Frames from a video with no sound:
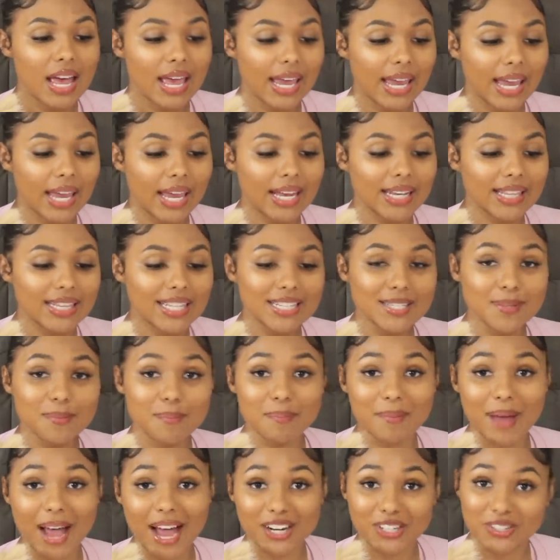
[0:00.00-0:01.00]
And this
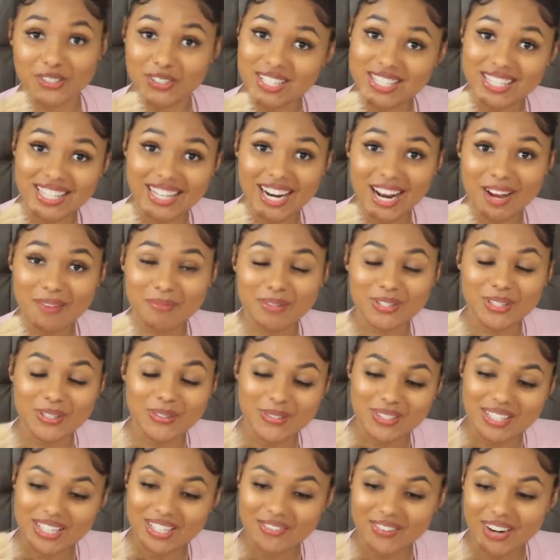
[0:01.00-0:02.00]
mattress that I'm
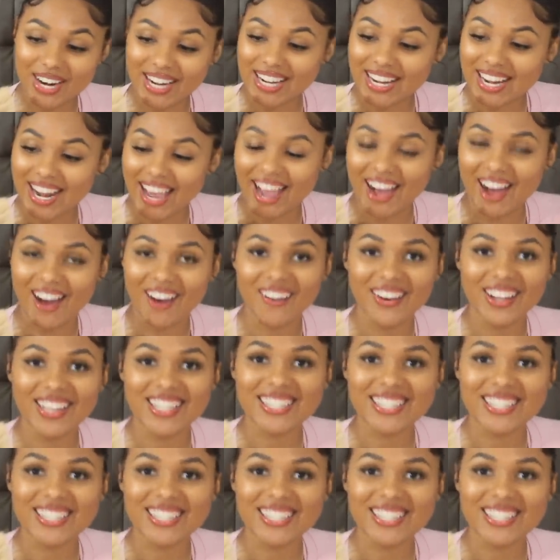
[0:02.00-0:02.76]
using right now